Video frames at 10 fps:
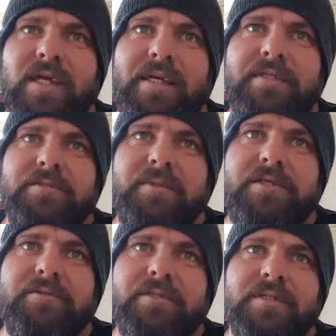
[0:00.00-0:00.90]
against me
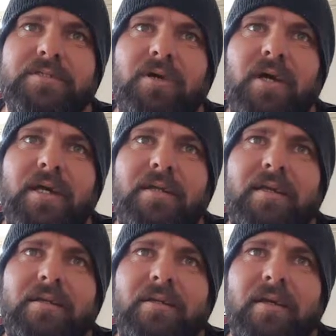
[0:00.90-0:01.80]
doing this diet,
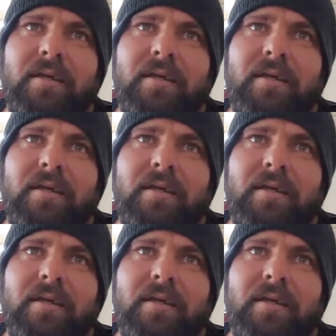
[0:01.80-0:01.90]
and